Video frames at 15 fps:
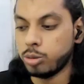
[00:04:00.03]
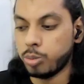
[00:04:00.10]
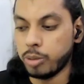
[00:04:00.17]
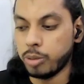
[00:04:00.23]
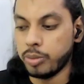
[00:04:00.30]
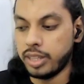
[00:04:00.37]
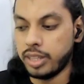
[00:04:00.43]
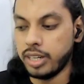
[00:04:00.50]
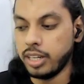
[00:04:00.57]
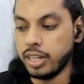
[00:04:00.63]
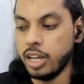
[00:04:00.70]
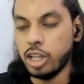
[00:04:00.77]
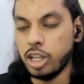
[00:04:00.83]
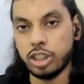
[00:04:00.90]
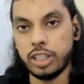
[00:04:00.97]
to point number 3,
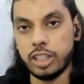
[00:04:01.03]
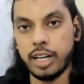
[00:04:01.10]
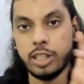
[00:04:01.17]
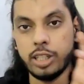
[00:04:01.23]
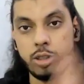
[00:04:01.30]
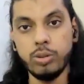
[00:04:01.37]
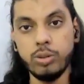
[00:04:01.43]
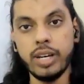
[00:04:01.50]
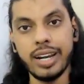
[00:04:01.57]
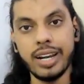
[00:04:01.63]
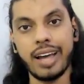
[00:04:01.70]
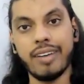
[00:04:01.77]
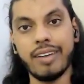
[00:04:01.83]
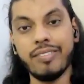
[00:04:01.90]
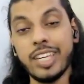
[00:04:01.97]
so that you can
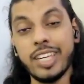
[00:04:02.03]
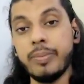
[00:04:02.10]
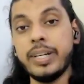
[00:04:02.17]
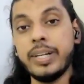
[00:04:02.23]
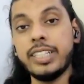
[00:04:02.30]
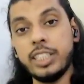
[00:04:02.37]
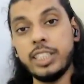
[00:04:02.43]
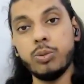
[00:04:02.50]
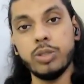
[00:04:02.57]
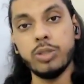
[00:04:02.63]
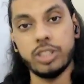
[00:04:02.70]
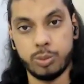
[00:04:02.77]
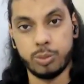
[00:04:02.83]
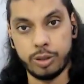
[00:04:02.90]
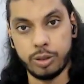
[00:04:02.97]
have email
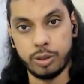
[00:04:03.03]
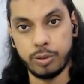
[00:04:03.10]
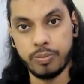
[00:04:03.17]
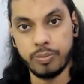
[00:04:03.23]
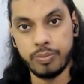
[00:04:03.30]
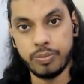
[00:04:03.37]
sequences with you.